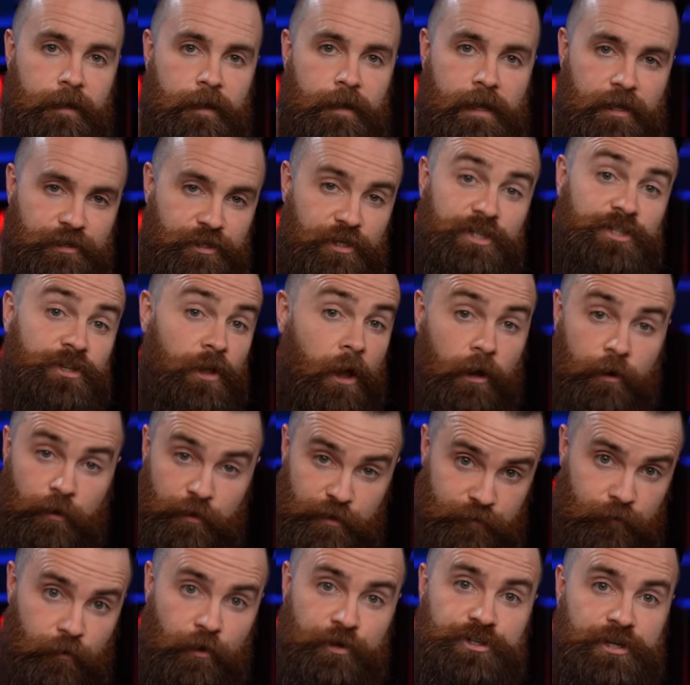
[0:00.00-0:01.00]
It's just
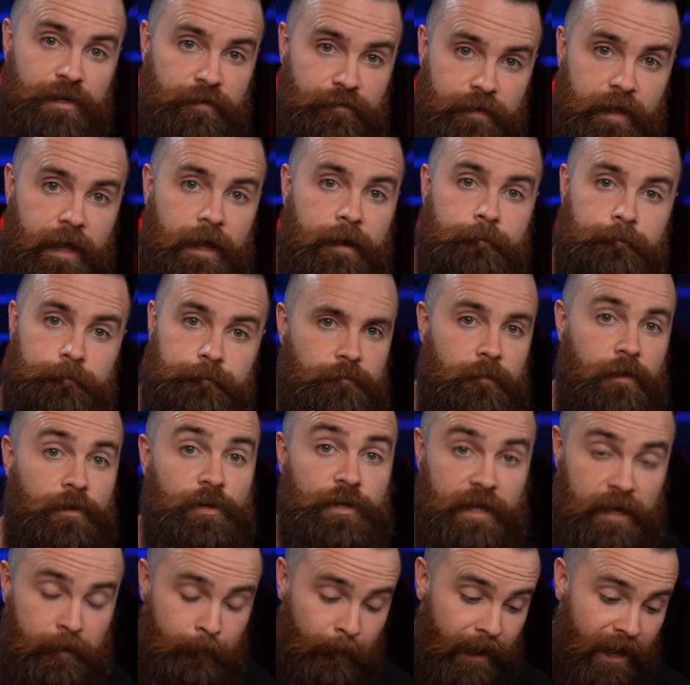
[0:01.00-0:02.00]
Docker's version of that. Now
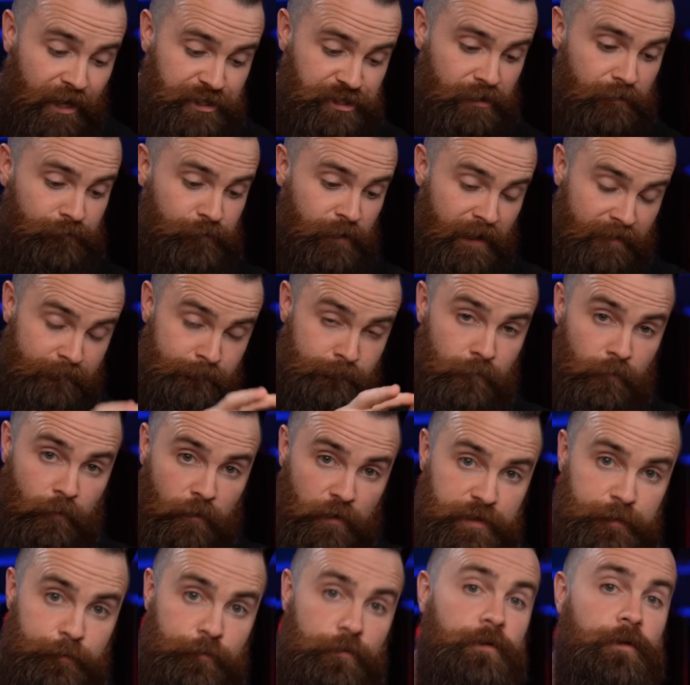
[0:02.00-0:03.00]
you can imagine if you had
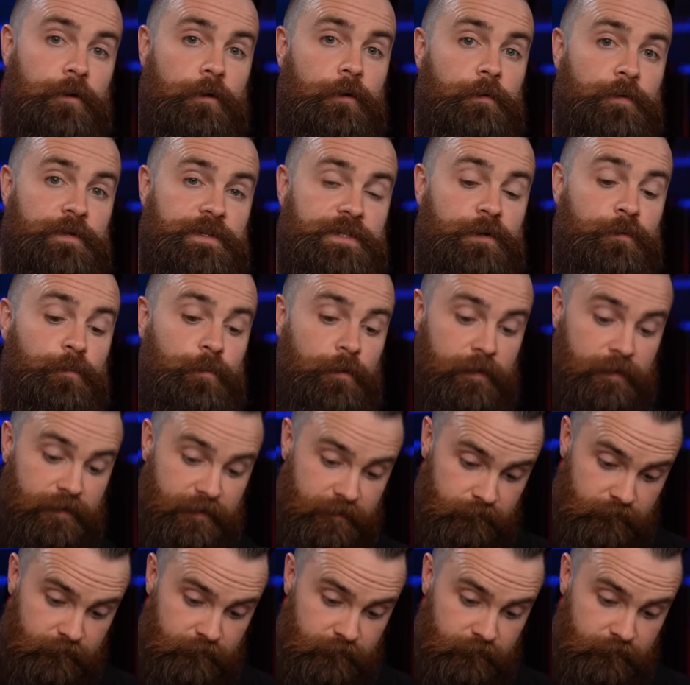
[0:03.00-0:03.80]
multiple hosts with